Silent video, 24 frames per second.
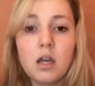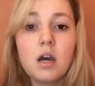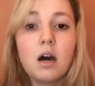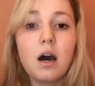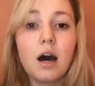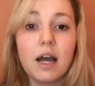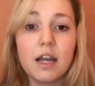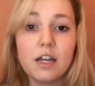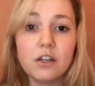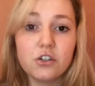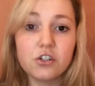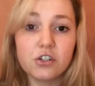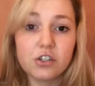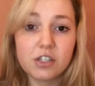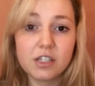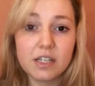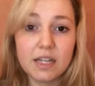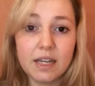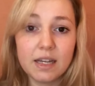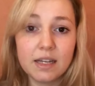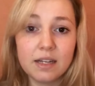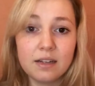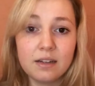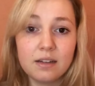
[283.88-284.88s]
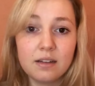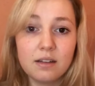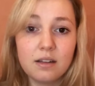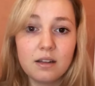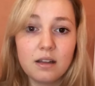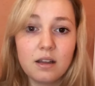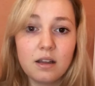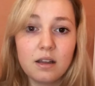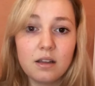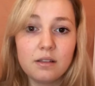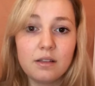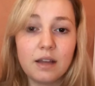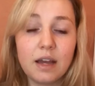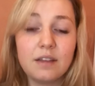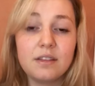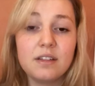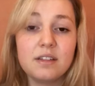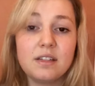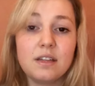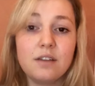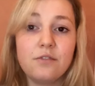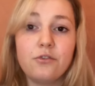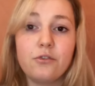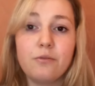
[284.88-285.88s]
I understand that
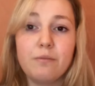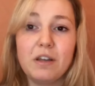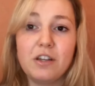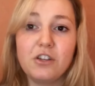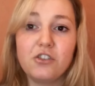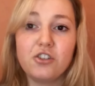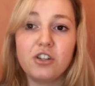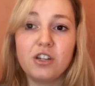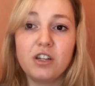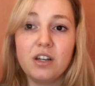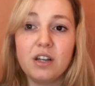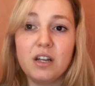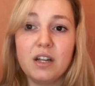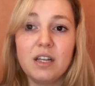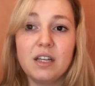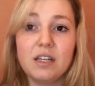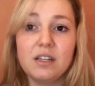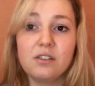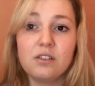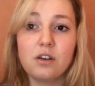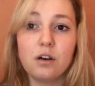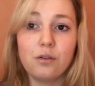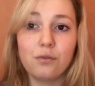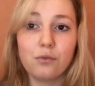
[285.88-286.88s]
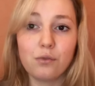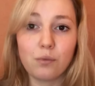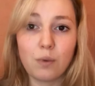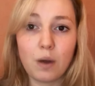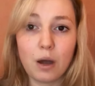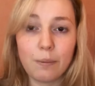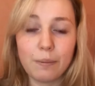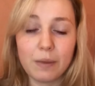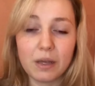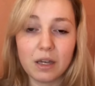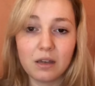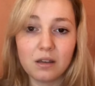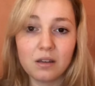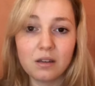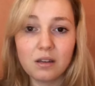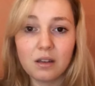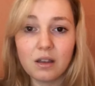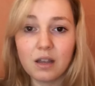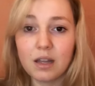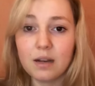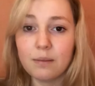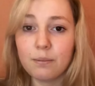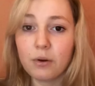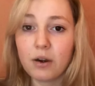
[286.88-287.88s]
this information is overwhelming,
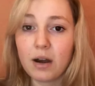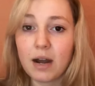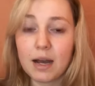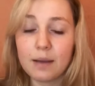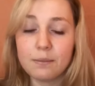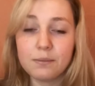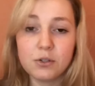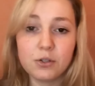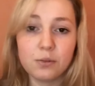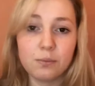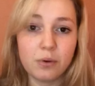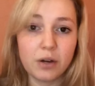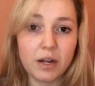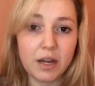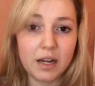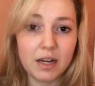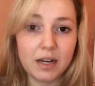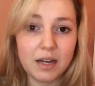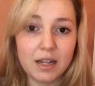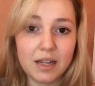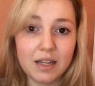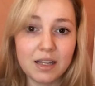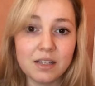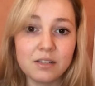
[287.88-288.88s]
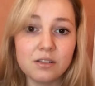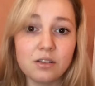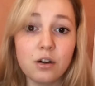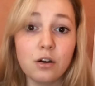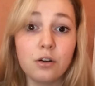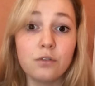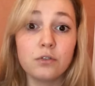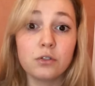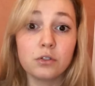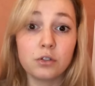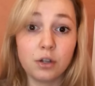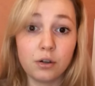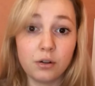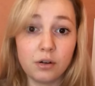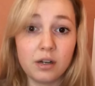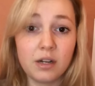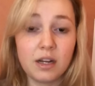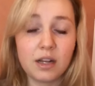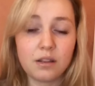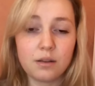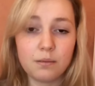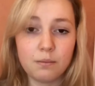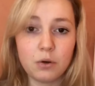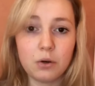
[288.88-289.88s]
and perhaps your brain is overloaded
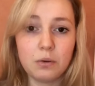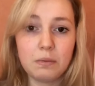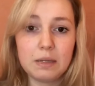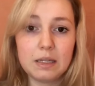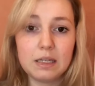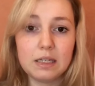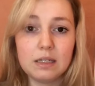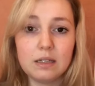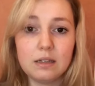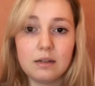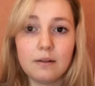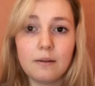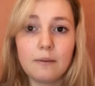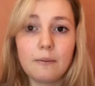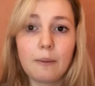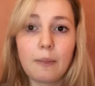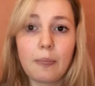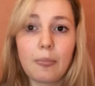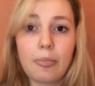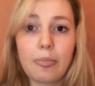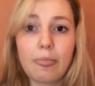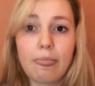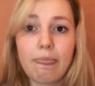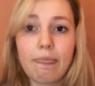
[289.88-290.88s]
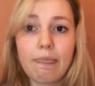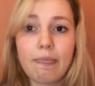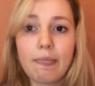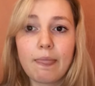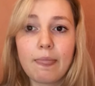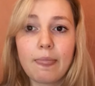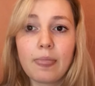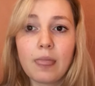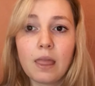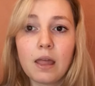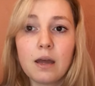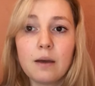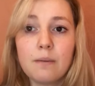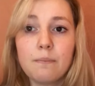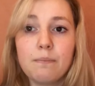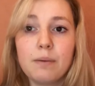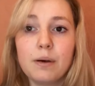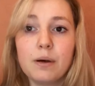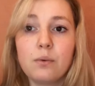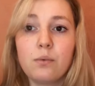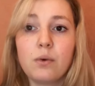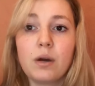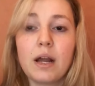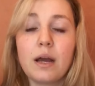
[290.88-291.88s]
at the moment.
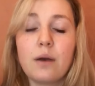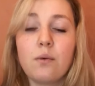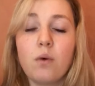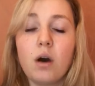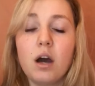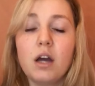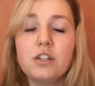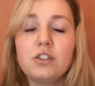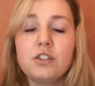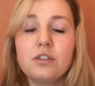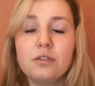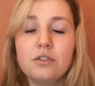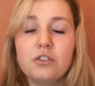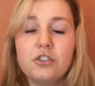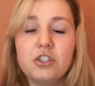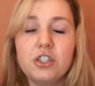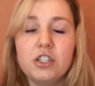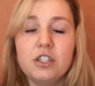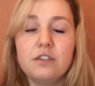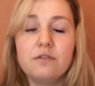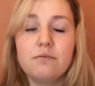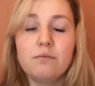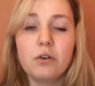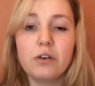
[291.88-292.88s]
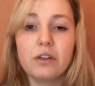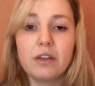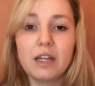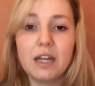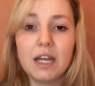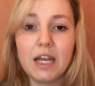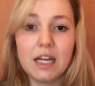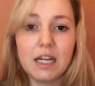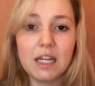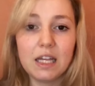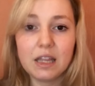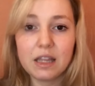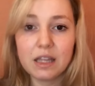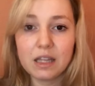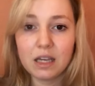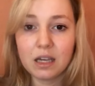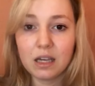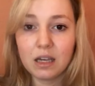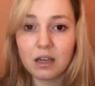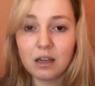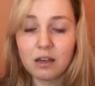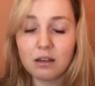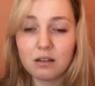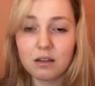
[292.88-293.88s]
But what I want to achieve more than
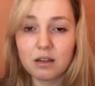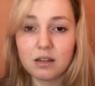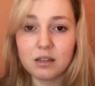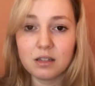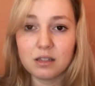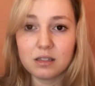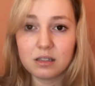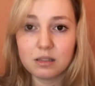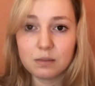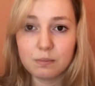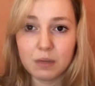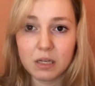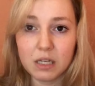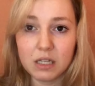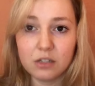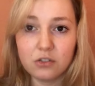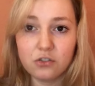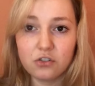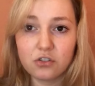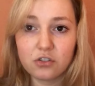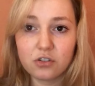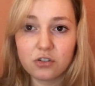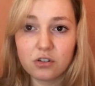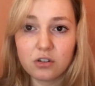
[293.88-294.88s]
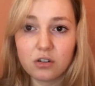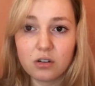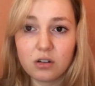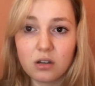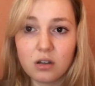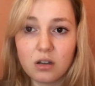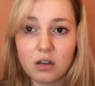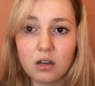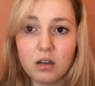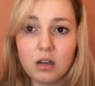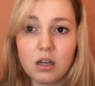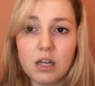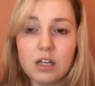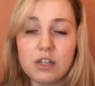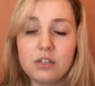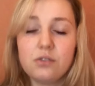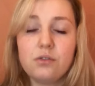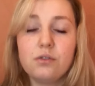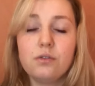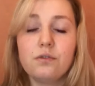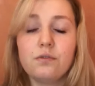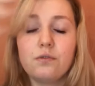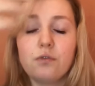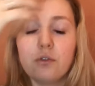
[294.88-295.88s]
anything in this speech is to
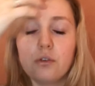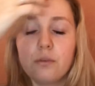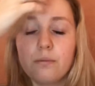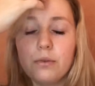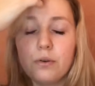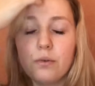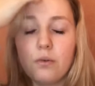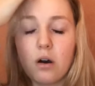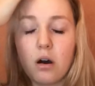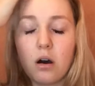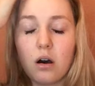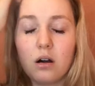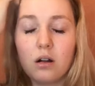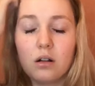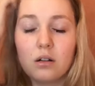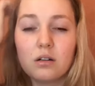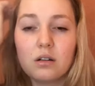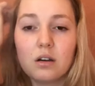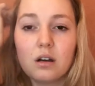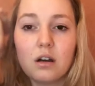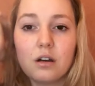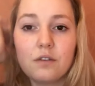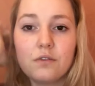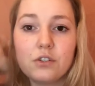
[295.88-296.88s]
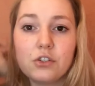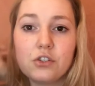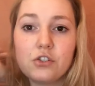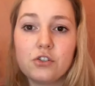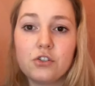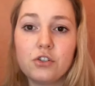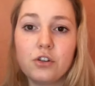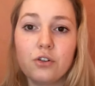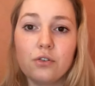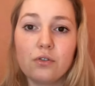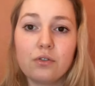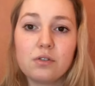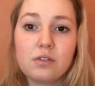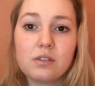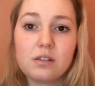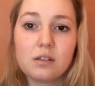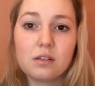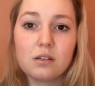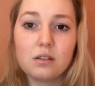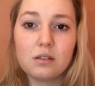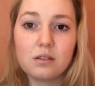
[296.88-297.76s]
inform you all of a stroke's